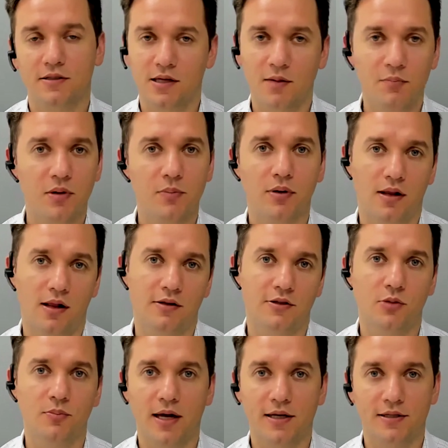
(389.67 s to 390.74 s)
Some people
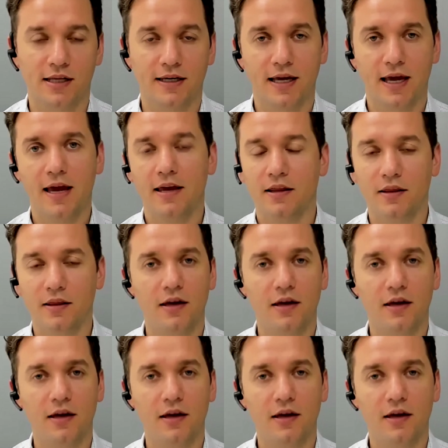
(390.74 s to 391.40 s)
also may ask, like, hey,